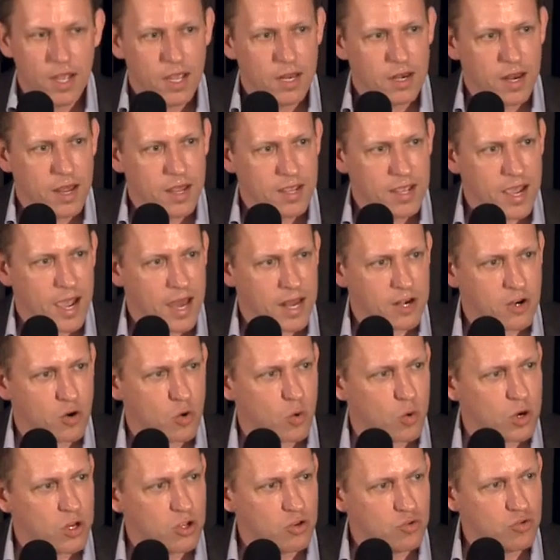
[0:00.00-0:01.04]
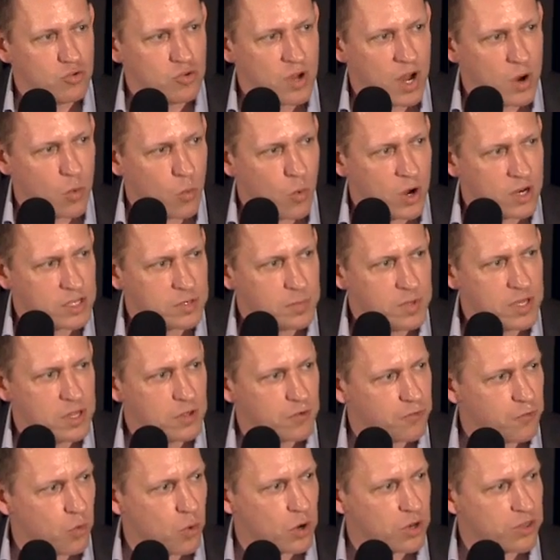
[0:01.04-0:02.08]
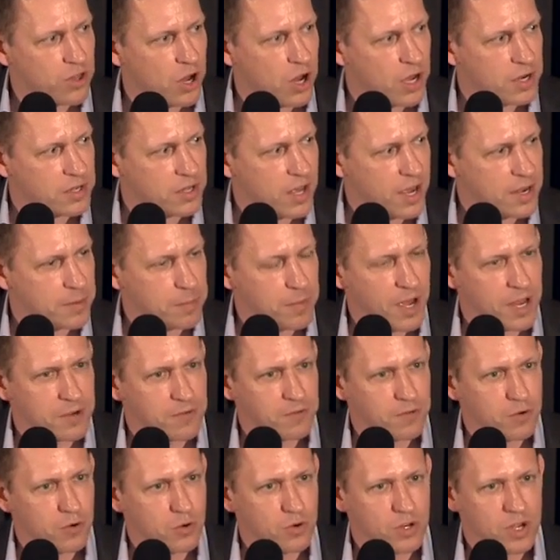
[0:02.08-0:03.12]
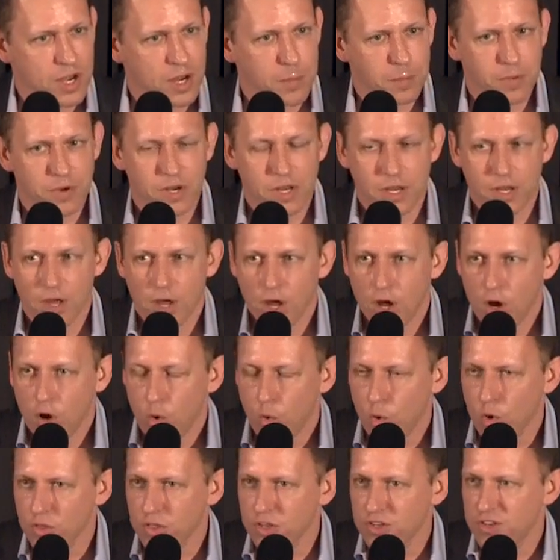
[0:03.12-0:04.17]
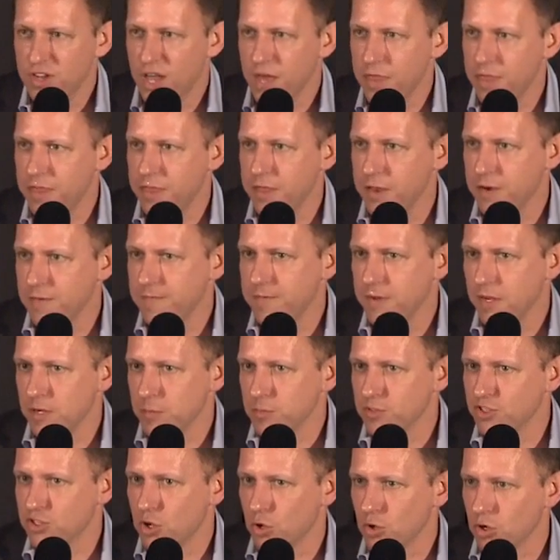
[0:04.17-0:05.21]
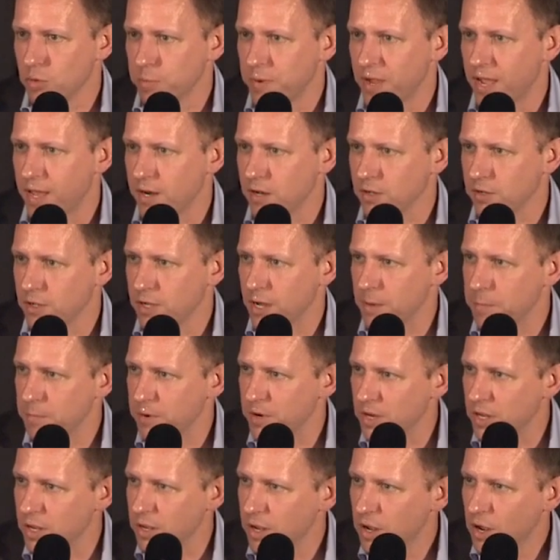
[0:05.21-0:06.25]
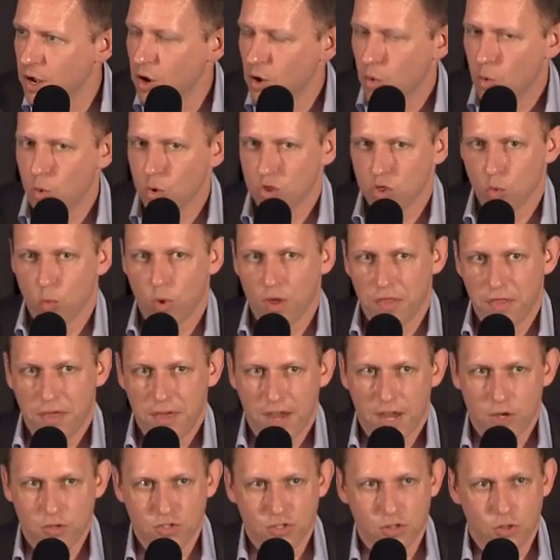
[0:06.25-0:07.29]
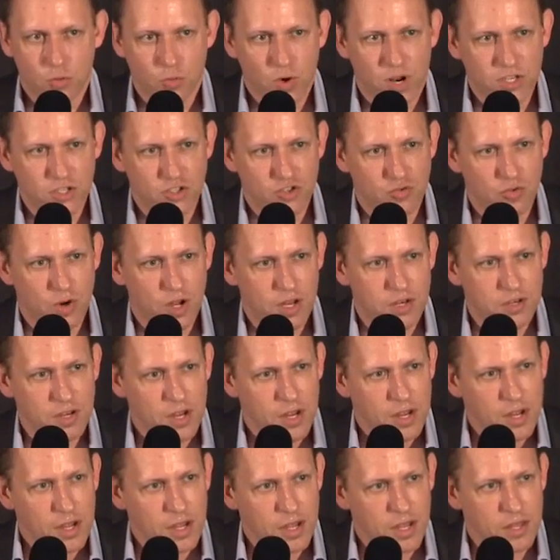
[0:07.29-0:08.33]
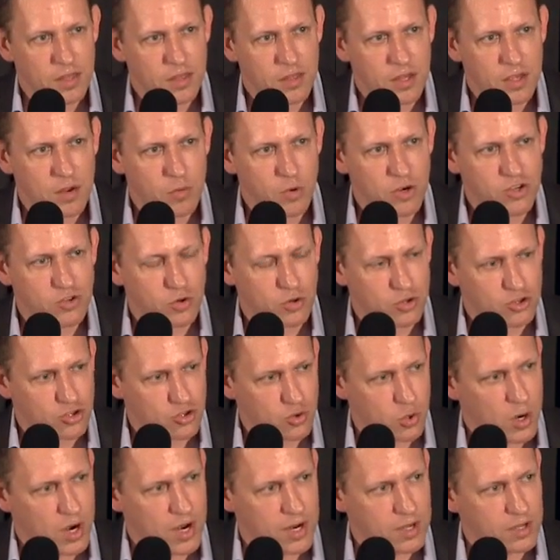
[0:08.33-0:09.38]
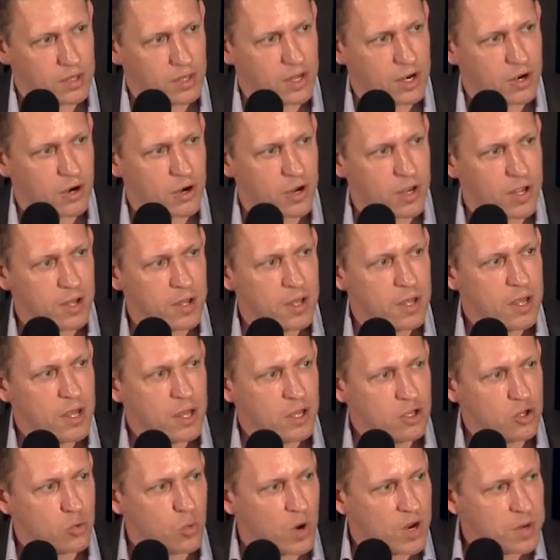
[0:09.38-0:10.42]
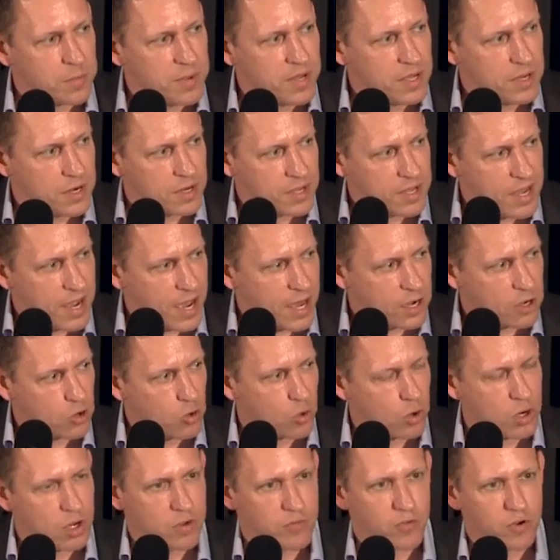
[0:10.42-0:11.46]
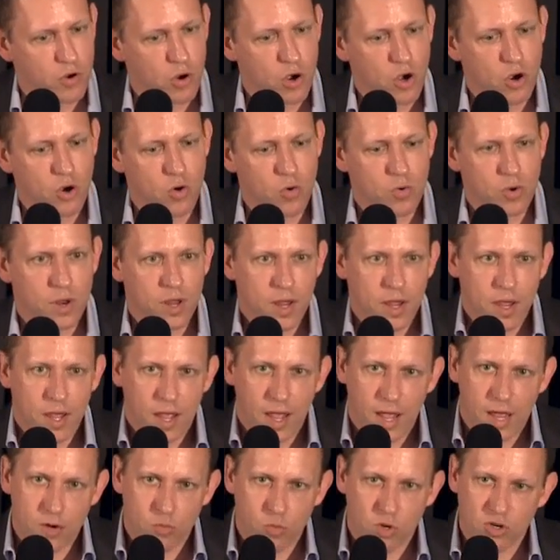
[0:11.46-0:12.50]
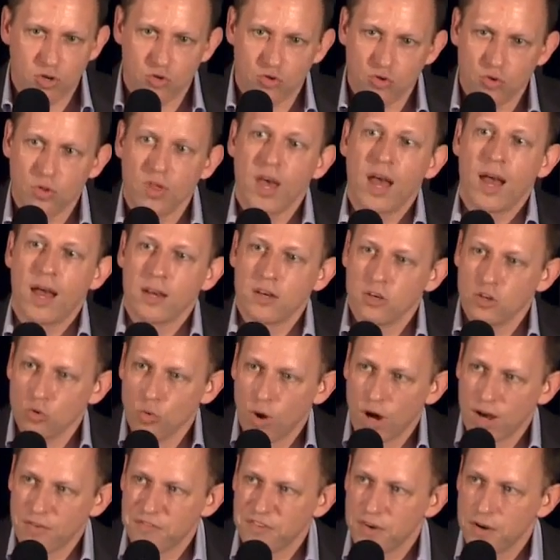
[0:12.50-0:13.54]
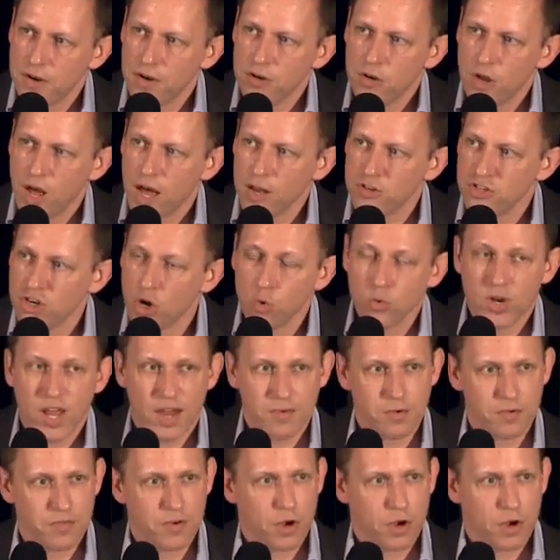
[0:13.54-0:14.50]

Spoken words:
in a category. You do not want to be the 4th online pet food company or the 10th thin film solar panel company or the 1,000th restaurant in the Research Triangle area. You want to be in a category of your own. And when you do that, you often don't have a